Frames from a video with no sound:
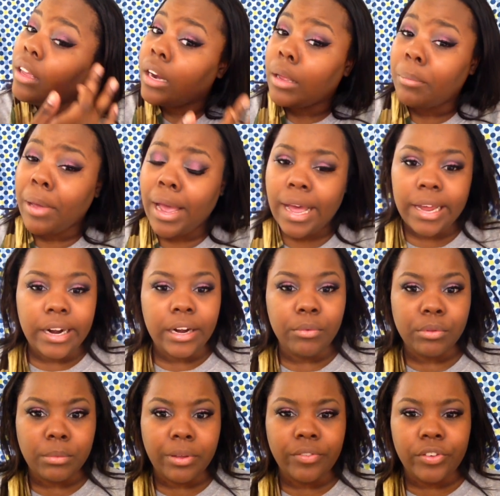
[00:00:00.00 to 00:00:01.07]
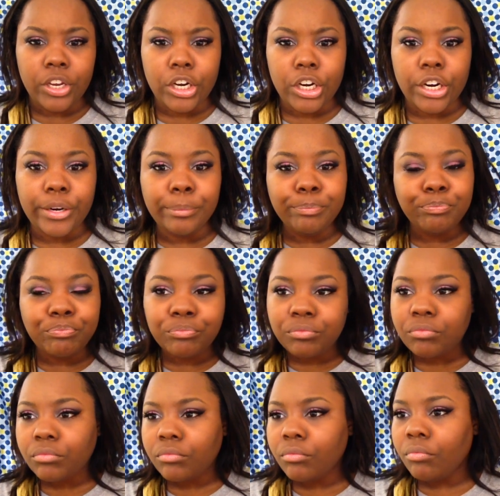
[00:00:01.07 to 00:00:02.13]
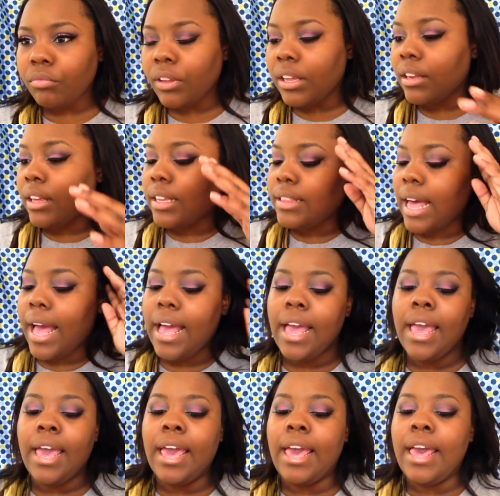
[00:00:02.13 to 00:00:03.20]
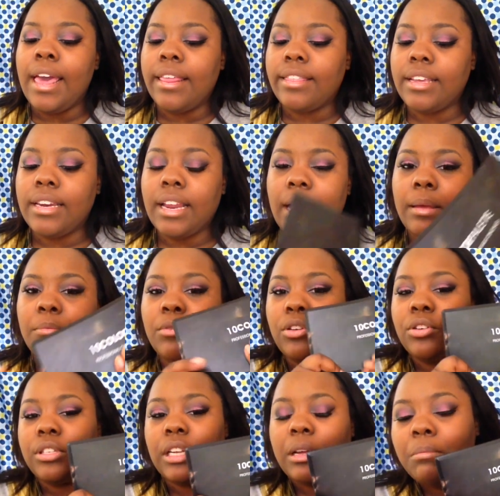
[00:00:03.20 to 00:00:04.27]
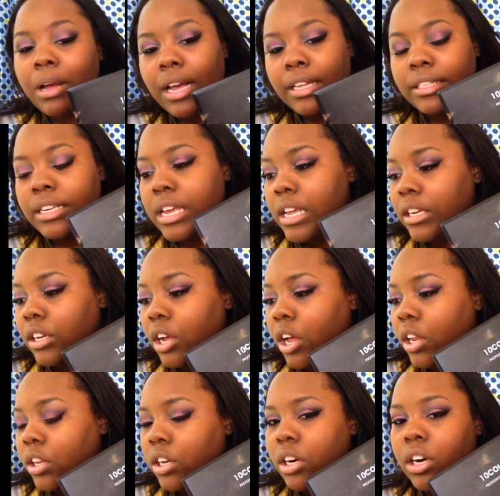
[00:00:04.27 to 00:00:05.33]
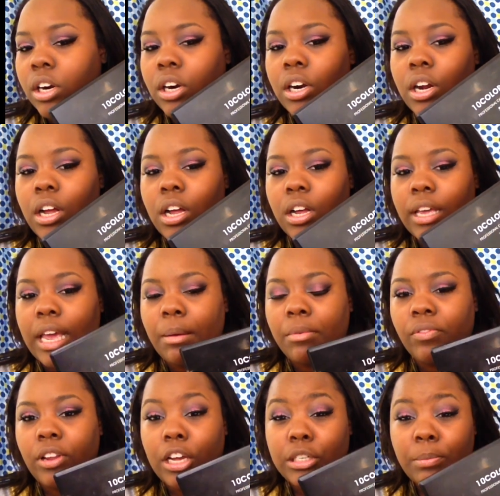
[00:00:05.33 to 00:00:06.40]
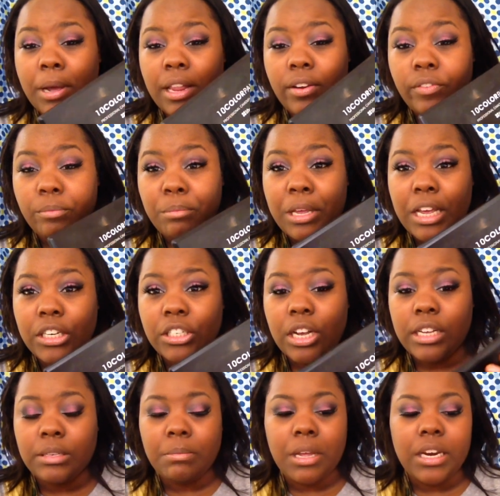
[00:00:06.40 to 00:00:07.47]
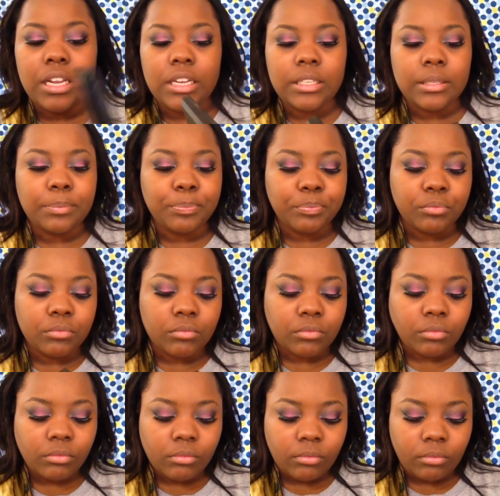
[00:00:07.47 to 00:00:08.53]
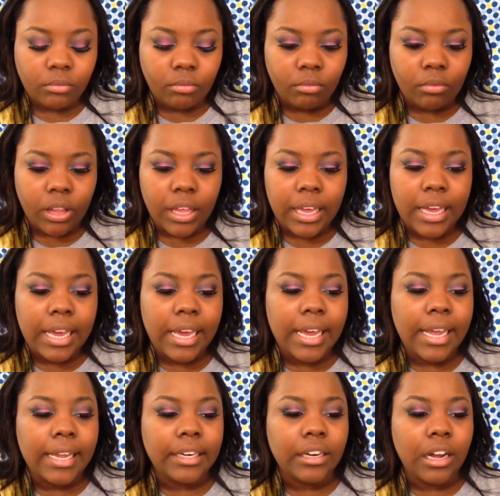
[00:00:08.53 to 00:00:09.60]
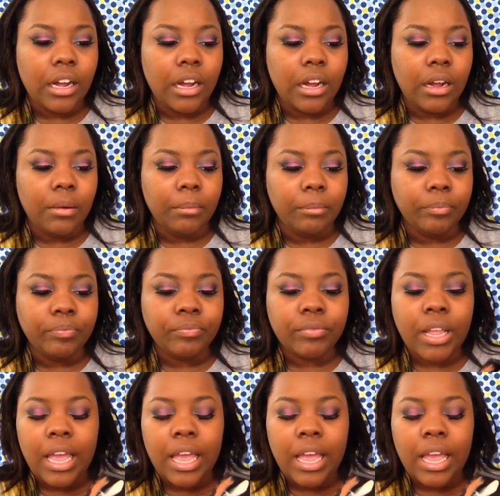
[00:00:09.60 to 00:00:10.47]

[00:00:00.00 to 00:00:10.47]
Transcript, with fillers: and I pat it in with my finger like that. Then I'm using my 10 color uh, camouflage palette from BH Cosmetics. And um,